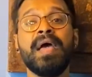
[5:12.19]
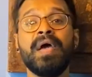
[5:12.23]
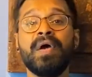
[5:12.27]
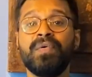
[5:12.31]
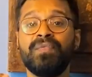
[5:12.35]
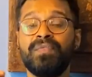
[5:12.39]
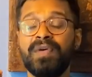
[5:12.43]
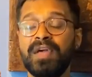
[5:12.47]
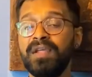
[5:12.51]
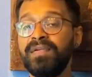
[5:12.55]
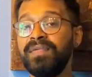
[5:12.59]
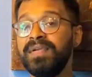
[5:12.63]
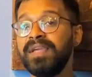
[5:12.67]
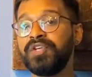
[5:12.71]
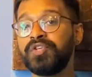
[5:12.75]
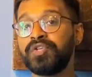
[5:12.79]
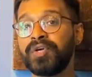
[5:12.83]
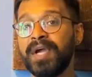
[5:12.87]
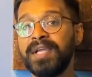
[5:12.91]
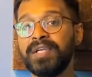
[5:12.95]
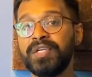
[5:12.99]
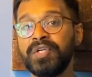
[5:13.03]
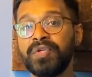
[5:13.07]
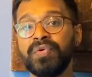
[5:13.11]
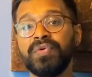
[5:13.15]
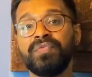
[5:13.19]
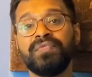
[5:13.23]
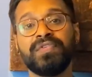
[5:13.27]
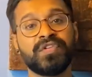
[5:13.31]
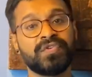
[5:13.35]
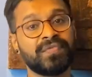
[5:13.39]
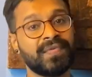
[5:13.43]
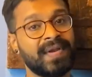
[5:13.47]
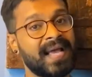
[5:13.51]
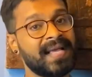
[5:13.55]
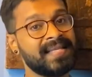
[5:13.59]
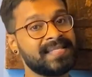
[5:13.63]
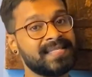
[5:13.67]
Whenever you're trying to do the
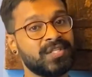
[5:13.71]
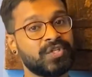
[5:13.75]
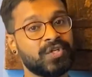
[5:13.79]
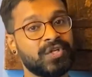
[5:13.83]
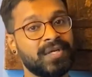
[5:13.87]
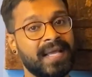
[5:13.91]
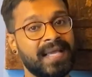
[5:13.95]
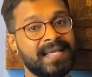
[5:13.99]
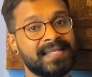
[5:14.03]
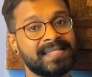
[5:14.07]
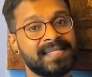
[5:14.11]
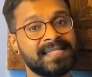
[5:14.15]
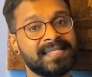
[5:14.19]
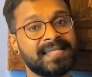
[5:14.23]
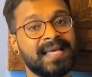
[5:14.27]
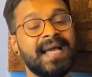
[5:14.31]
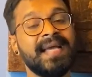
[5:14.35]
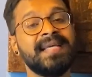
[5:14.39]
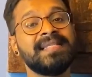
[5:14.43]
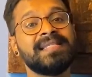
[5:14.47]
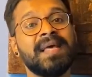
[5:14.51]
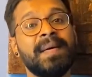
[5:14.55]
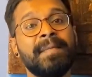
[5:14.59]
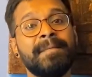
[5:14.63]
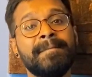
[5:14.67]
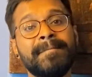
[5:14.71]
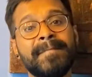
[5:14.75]
visualization exercise,